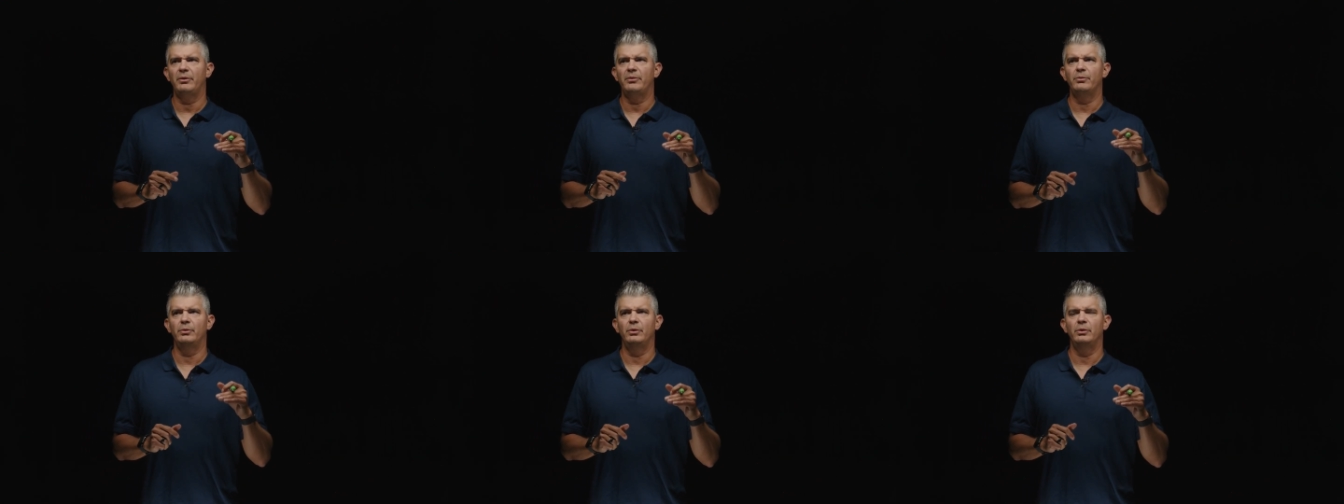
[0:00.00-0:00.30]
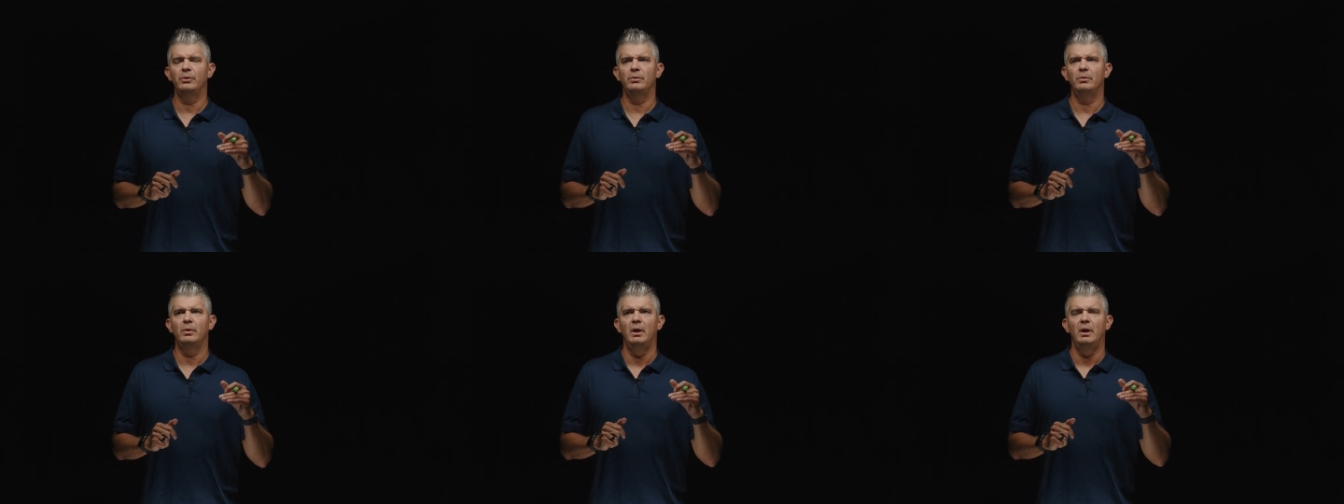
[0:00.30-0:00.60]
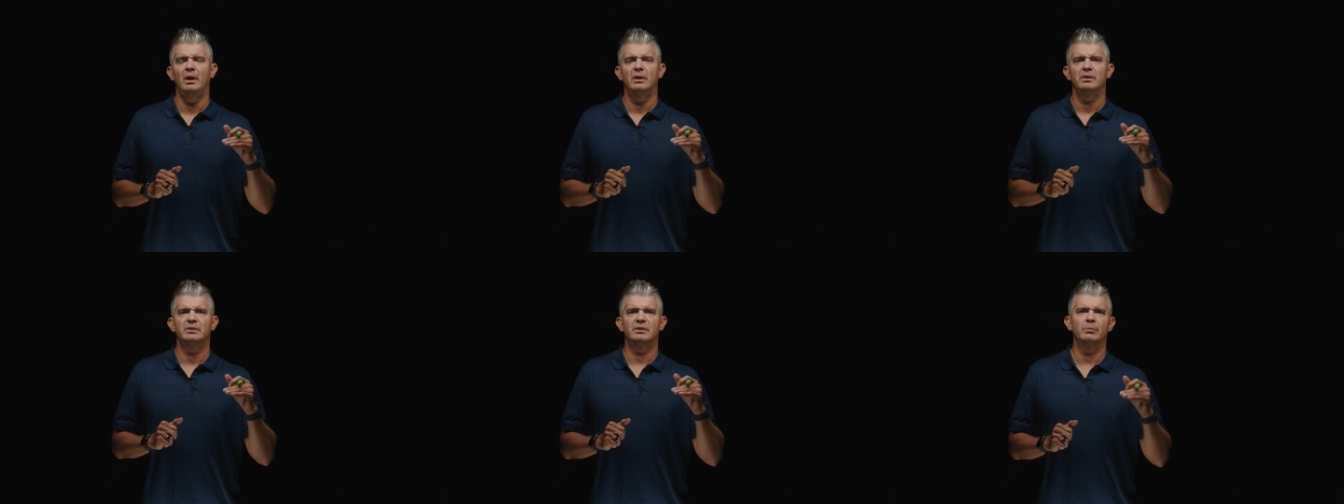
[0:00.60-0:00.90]
through
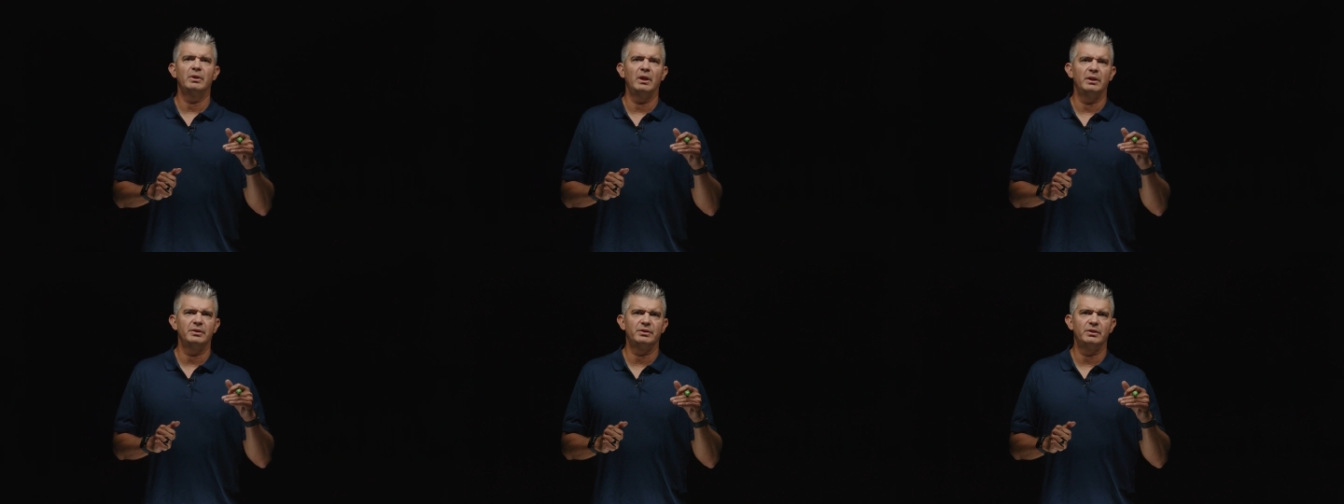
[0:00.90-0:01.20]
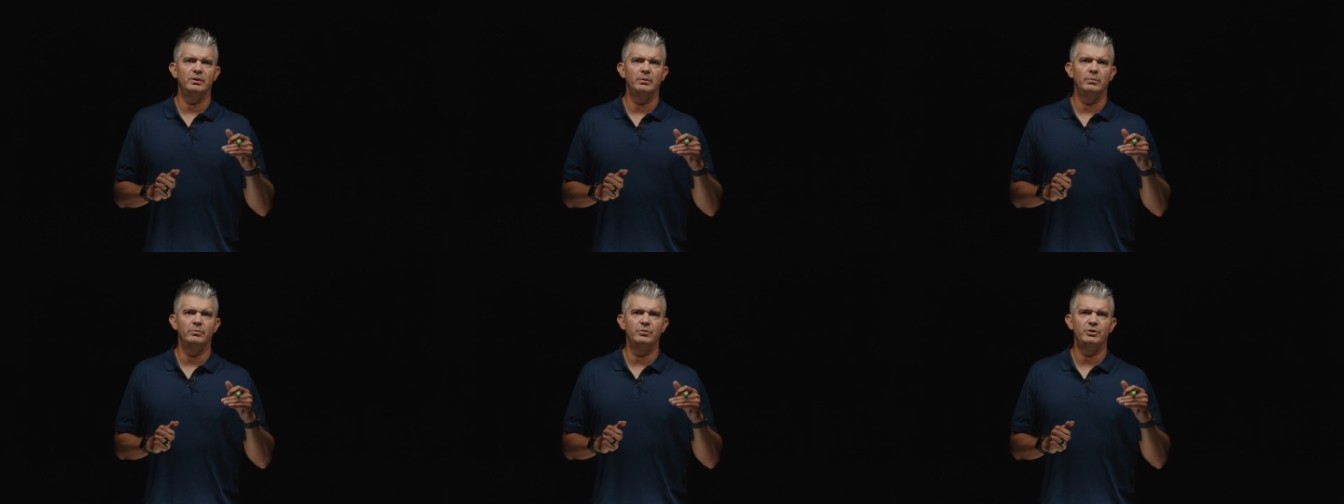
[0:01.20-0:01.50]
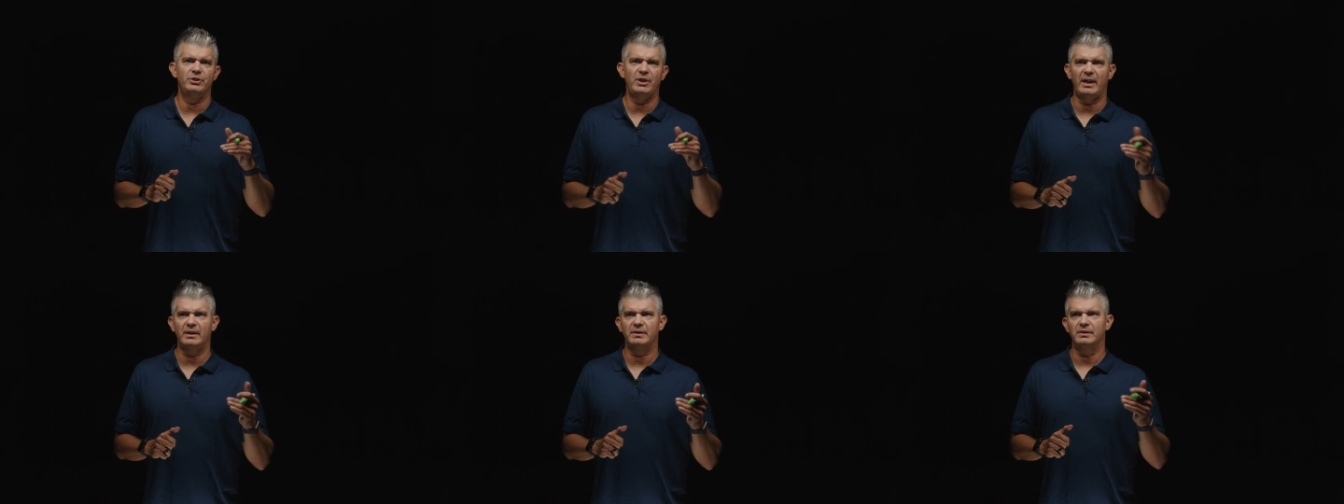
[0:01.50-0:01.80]
some custom
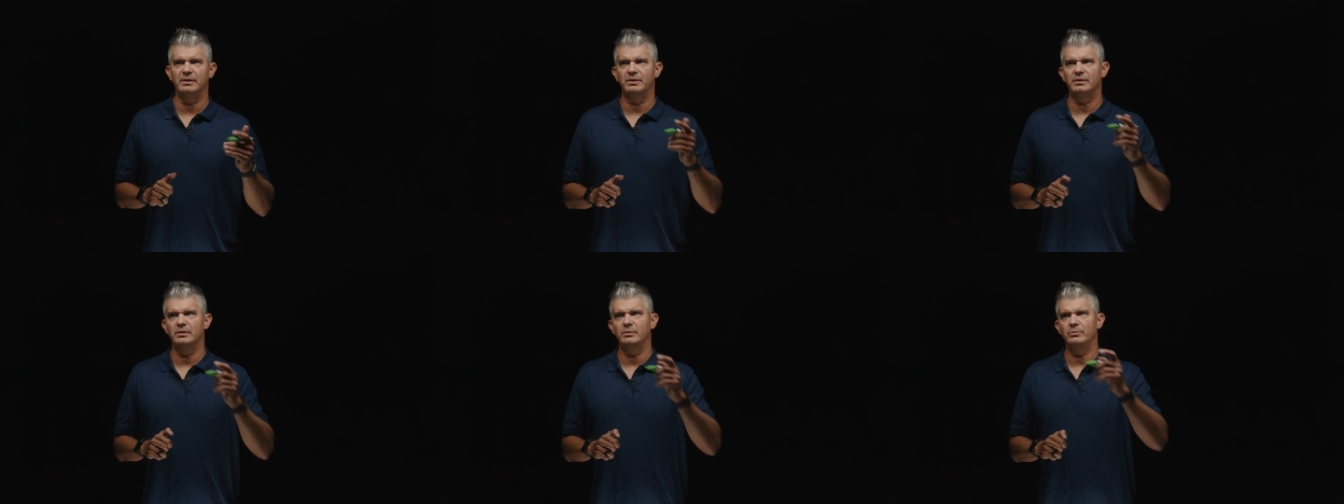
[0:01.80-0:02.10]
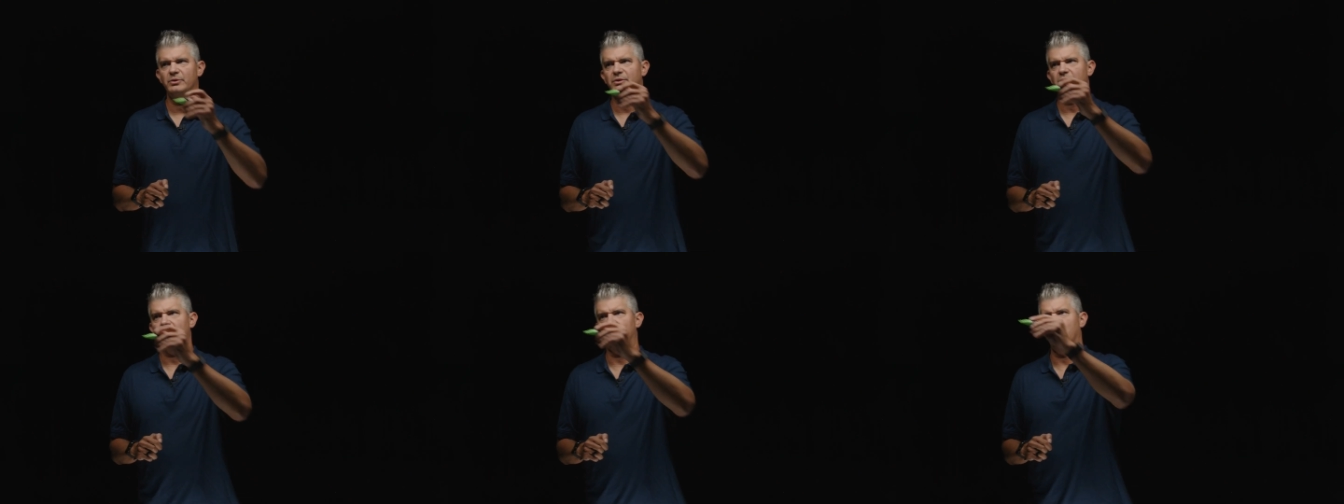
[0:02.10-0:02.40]
chat systems.